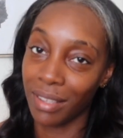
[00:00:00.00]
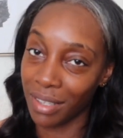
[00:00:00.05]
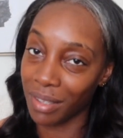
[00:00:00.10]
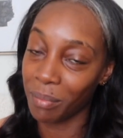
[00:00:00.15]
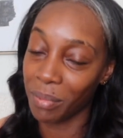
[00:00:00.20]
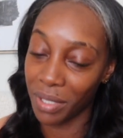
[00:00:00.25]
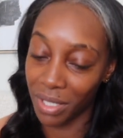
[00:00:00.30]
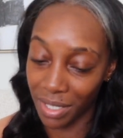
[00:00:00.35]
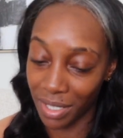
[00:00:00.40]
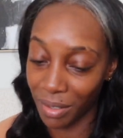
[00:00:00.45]
I can
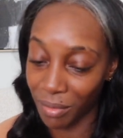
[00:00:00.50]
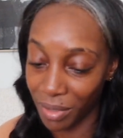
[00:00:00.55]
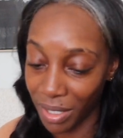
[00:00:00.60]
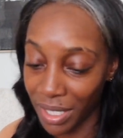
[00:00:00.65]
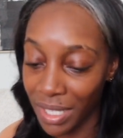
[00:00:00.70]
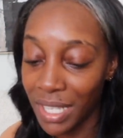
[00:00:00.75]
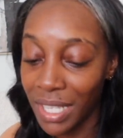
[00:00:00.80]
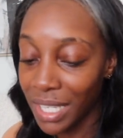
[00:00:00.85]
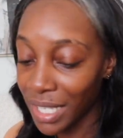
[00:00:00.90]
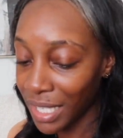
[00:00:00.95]
put it that
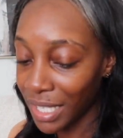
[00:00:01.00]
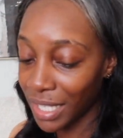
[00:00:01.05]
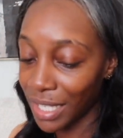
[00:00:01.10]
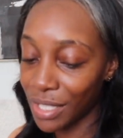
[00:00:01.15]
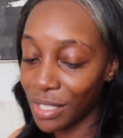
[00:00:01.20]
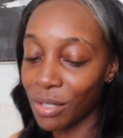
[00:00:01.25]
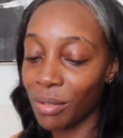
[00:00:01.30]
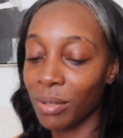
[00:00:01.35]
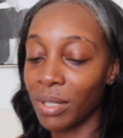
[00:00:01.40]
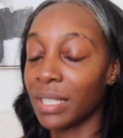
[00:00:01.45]
way.
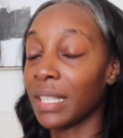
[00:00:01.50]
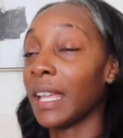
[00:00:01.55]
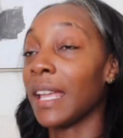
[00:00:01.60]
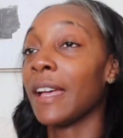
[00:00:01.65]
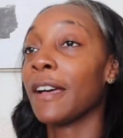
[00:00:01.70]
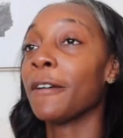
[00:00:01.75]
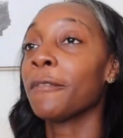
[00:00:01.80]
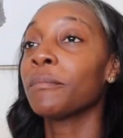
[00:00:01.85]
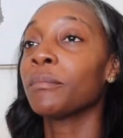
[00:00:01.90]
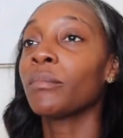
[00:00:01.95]
It's going
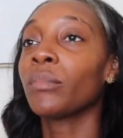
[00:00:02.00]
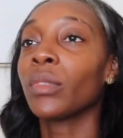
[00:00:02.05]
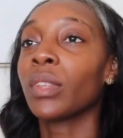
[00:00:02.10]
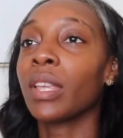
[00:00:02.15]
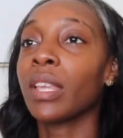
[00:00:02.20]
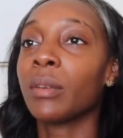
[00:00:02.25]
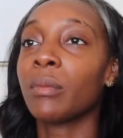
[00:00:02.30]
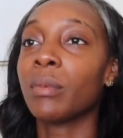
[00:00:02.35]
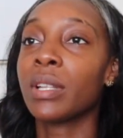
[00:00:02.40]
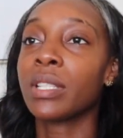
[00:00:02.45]
down.
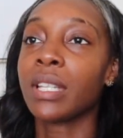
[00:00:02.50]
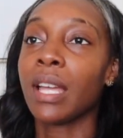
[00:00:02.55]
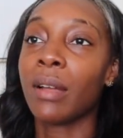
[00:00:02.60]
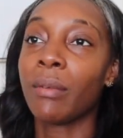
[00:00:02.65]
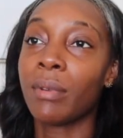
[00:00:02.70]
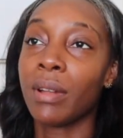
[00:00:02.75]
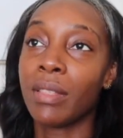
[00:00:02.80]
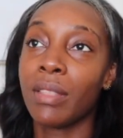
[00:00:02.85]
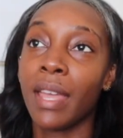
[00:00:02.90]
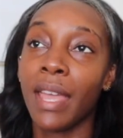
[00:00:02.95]
In which I'd
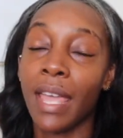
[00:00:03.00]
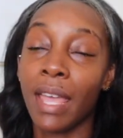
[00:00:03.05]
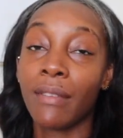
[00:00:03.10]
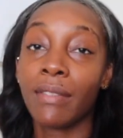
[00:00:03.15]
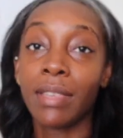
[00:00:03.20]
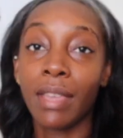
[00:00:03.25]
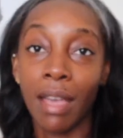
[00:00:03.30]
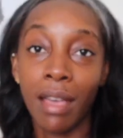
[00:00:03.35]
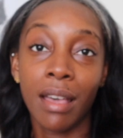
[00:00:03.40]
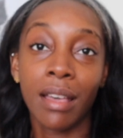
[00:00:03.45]
rather have
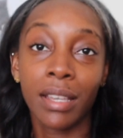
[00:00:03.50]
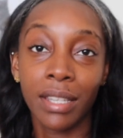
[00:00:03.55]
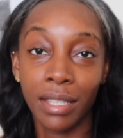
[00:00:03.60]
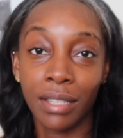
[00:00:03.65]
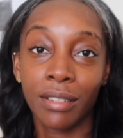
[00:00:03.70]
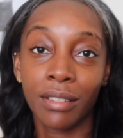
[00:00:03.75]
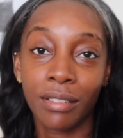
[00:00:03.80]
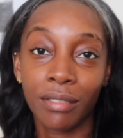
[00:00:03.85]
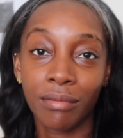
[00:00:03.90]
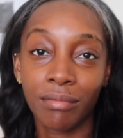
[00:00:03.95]
y'all
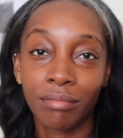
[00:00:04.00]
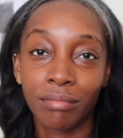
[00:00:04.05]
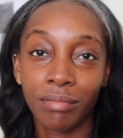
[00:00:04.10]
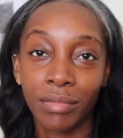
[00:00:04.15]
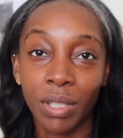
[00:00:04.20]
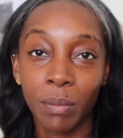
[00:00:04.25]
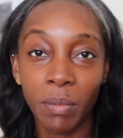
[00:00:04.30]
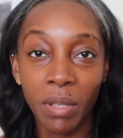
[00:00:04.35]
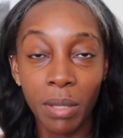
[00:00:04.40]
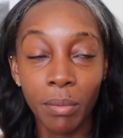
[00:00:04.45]
here.
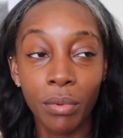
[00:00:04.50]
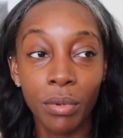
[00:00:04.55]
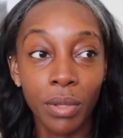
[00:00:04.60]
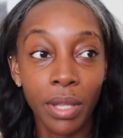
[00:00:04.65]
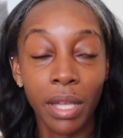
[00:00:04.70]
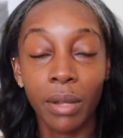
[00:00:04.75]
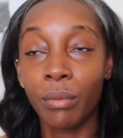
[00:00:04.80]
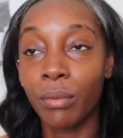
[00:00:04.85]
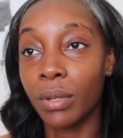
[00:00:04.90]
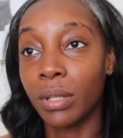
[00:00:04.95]
The people
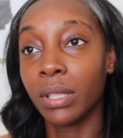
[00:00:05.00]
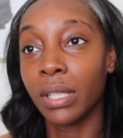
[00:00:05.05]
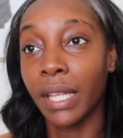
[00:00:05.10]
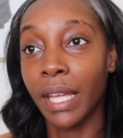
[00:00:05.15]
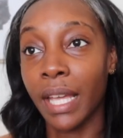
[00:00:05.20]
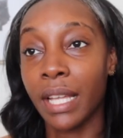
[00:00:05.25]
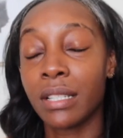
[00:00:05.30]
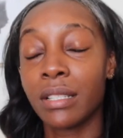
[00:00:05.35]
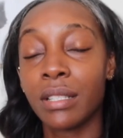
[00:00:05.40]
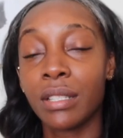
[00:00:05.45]
that really
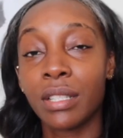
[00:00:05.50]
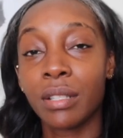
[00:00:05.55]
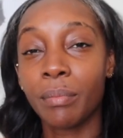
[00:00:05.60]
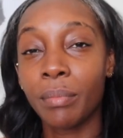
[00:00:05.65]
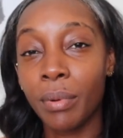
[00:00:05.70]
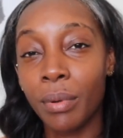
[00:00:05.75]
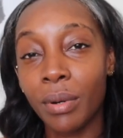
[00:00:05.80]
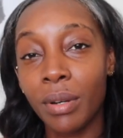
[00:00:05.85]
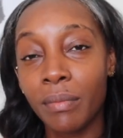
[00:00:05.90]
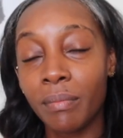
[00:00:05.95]
actually
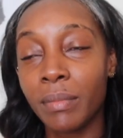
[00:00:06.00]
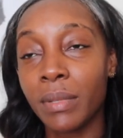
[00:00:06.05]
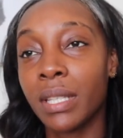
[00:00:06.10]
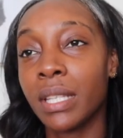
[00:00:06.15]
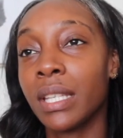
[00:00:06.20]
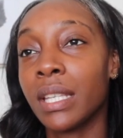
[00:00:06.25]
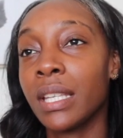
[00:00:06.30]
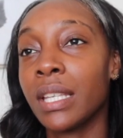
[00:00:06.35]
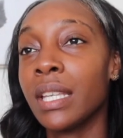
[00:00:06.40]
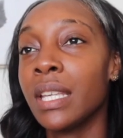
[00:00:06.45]
support
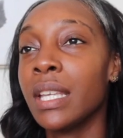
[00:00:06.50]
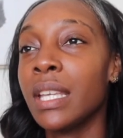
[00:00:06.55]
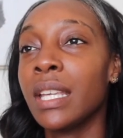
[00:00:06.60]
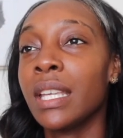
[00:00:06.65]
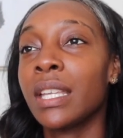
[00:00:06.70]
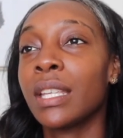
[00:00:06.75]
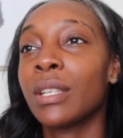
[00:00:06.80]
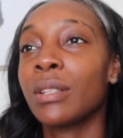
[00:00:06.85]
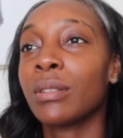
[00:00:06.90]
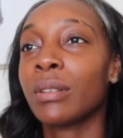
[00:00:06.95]
me,
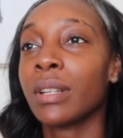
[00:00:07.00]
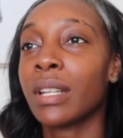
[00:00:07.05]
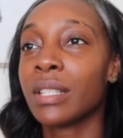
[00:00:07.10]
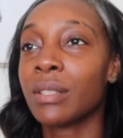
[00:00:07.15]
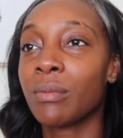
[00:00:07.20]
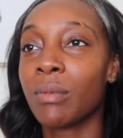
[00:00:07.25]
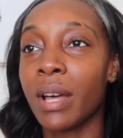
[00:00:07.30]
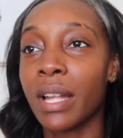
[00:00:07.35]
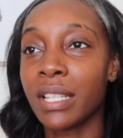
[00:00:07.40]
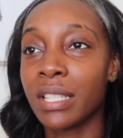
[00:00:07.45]
you know, that's
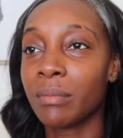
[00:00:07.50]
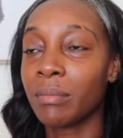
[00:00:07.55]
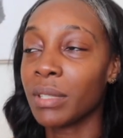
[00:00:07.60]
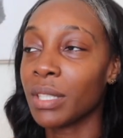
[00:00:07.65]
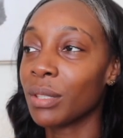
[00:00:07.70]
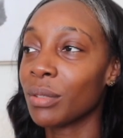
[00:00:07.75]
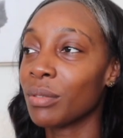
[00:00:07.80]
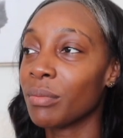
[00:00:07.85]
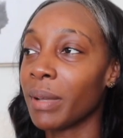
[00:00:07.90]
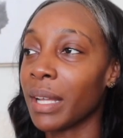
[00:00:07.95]
watching me
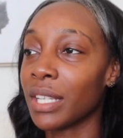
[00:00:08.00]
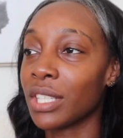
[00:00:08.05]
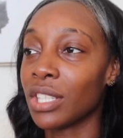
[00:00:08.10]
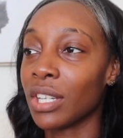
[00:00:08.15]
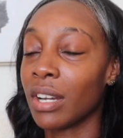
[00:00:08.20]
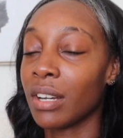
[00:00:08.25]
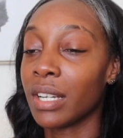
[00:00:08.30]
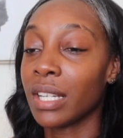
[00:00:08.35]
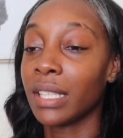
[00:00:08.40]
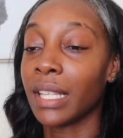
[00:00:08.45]
through my
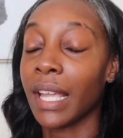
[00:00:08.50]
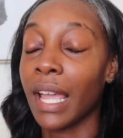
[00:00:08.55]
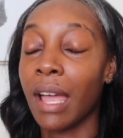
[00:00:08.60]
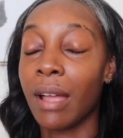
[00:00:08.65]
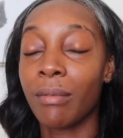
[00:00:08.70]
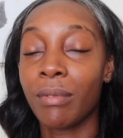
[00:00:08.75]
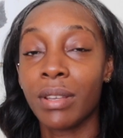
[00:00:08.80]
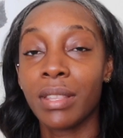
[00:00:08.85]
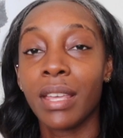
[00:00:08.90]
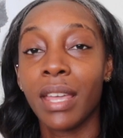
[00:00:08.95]
journey. Like
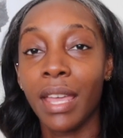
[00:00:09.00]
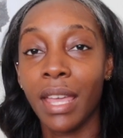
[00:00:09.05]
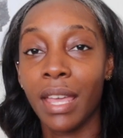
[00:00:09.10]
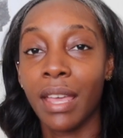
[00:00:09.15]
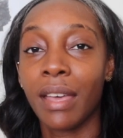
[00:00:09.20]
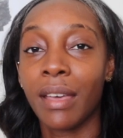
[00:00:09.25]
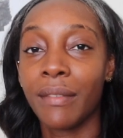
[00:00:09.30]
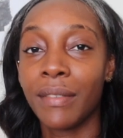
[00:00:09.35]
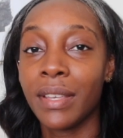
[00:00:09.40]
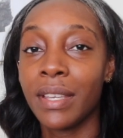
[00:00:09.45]
I'd rather
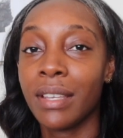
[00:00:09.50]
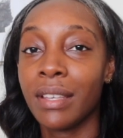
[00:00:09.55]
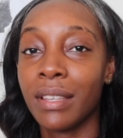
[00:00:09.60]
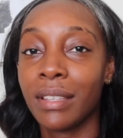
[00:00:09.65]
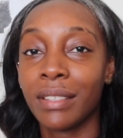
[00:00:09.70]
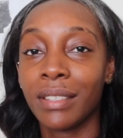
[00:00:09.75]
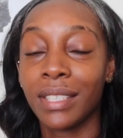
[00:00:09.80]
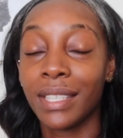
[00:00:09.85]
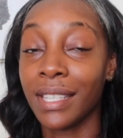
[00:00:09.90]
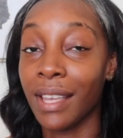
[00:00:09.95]
have
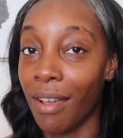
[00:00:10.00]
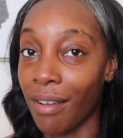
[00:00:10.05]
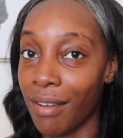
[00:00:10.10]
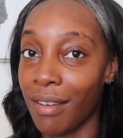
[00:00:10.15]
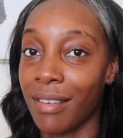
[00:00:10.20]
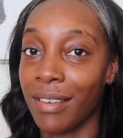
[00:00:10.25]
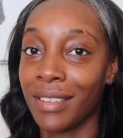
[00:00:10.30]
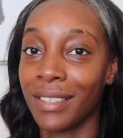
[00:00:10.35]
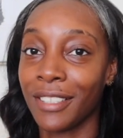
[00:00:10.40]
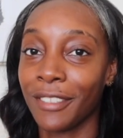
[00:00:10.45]

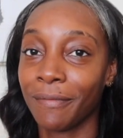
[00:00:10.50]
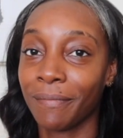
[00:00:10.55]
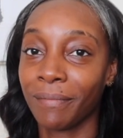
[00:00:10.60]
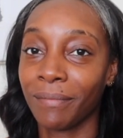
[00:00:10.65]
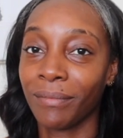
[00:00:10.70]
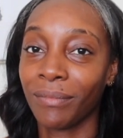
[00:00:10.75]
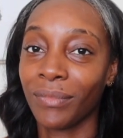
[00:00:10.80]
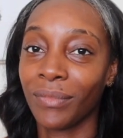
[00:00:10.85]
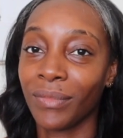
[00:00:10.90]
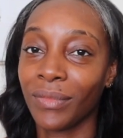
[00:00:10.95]
y'all
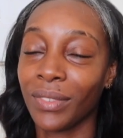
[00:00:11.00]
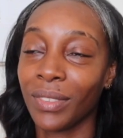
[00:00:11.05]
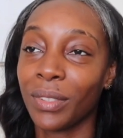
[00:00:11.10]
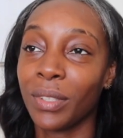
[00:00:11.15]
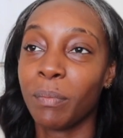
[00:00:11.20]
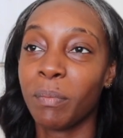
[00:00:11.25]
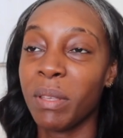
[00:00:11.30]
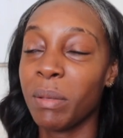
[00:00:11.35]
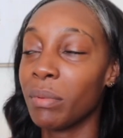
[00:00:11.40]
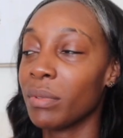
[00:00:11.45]

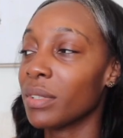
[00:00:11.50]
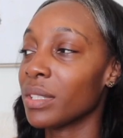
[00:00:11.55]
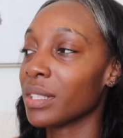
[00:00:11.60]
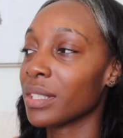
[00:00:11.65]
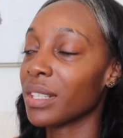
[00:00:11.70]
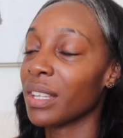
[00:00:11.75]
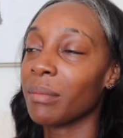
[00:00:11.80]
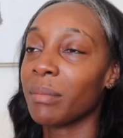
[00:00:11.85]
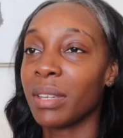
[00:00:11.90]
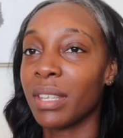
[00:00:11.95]
than people just
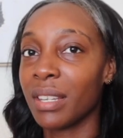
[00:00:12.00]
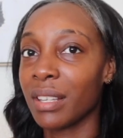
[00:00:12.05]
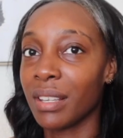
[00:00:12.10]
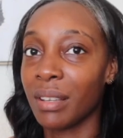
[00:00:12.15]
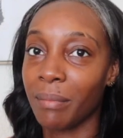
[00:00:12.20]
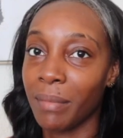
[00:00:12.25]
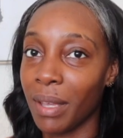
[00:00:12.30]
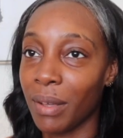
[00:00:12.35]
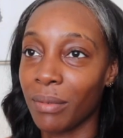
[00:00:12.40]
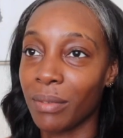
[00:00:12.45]
come in and
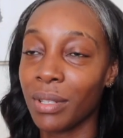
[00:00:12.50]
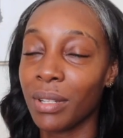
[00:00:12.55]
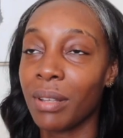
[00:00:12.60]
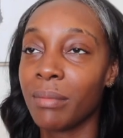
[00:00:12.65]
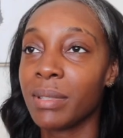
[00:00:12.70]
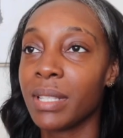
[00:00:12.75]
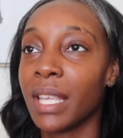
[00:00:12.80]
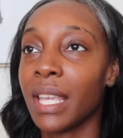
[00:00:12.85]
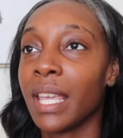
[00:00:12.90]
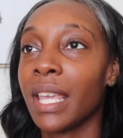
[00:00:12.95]
come out. You know
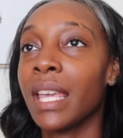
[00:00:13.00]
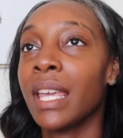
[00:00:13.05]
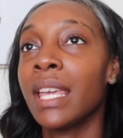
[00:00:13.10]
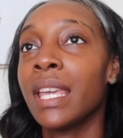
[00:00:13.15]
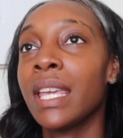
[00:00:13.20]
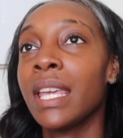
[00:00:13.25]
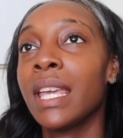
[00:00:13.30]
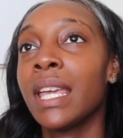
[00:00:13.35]
what I'm saying?